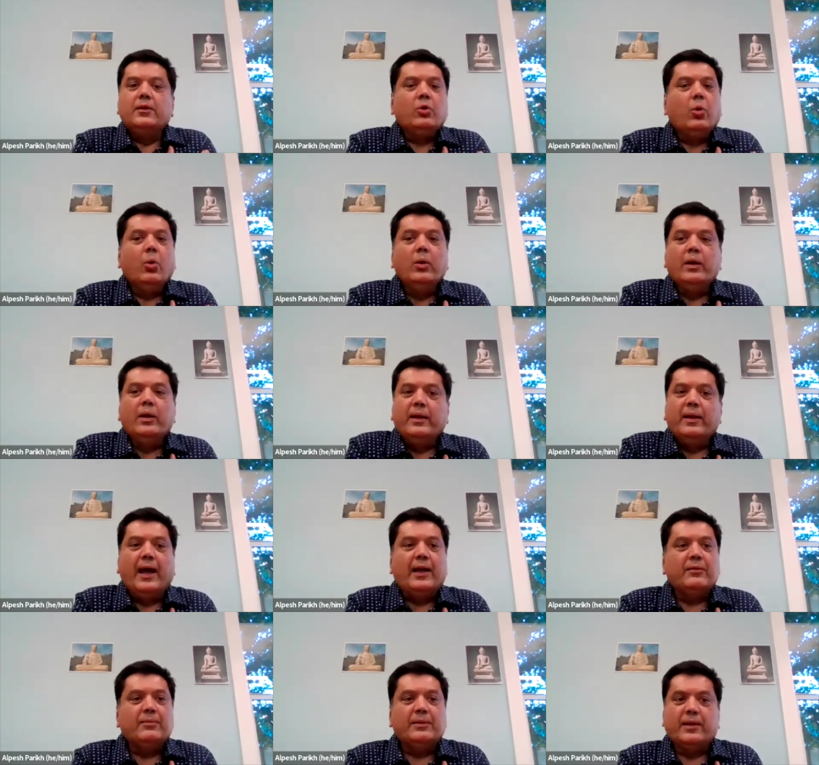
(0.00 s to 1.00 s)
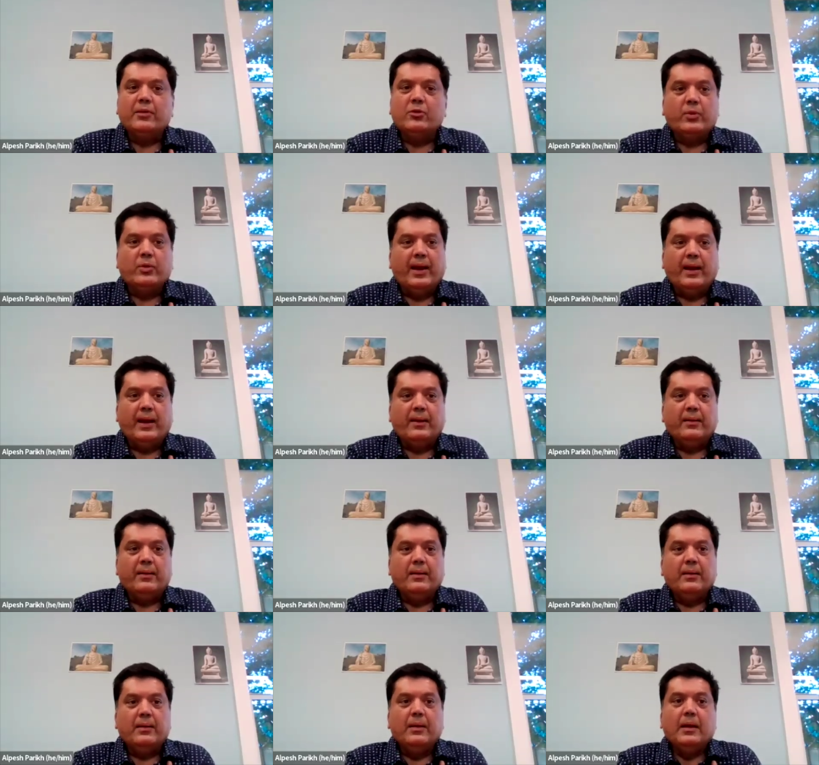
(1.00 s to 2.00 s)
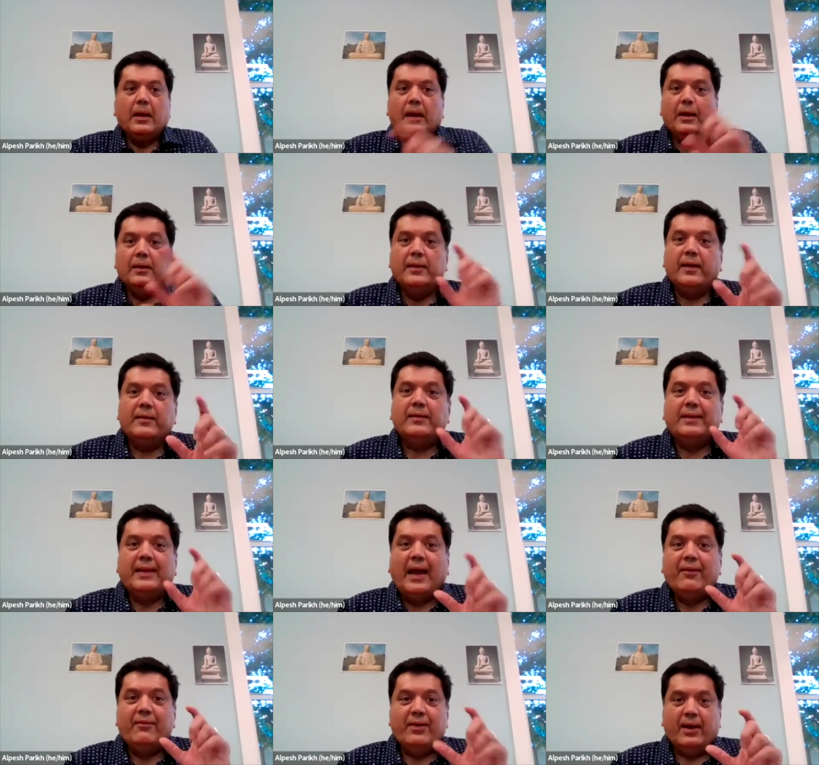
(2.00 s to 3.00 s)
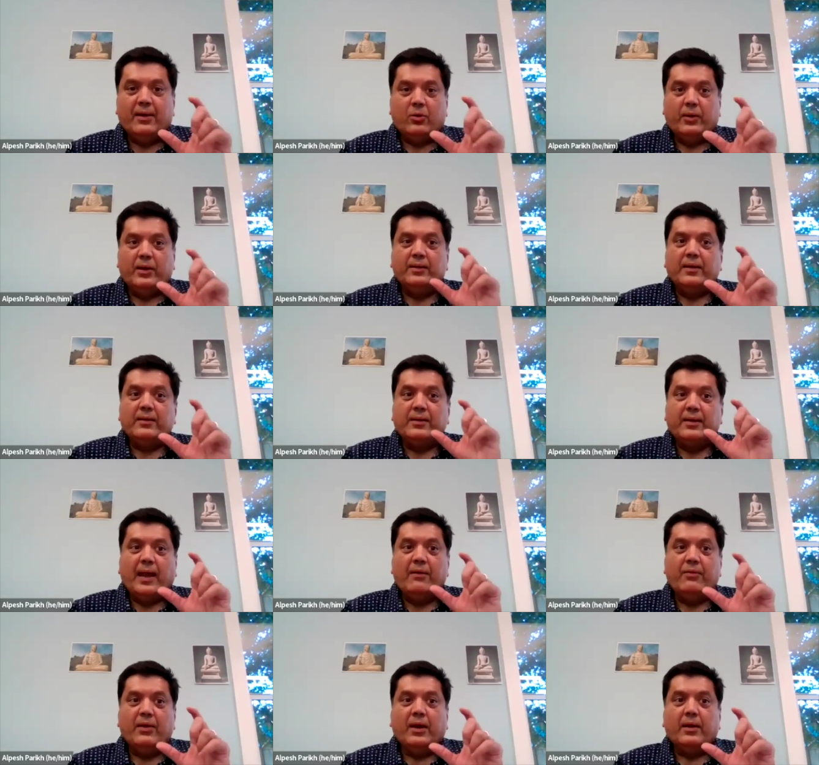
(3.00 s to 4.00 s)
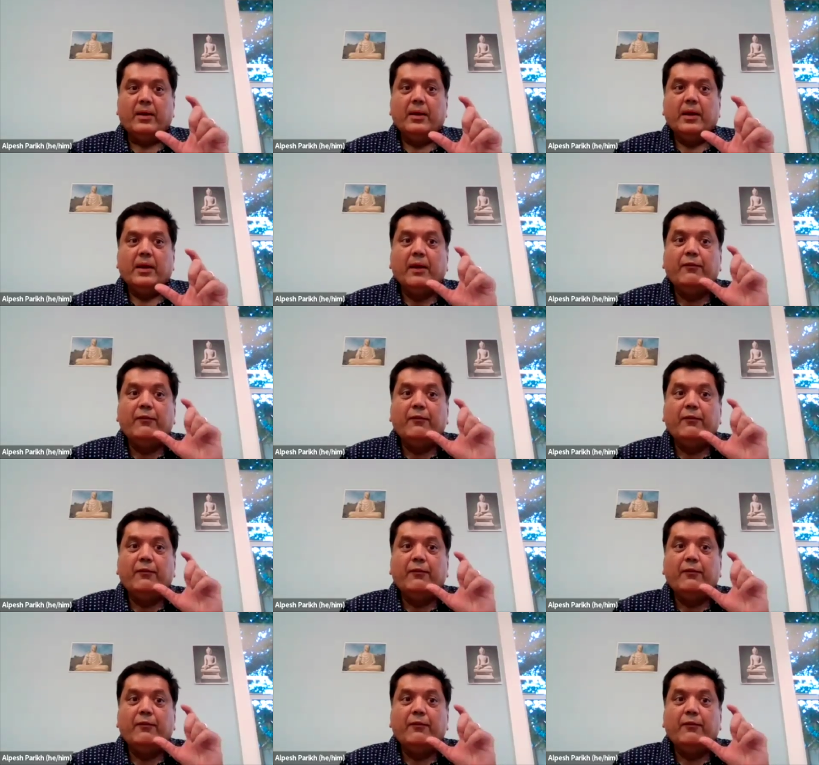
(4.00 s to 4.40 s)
just hold it in as much as you can. There's a caveat, okay? There's a caveat.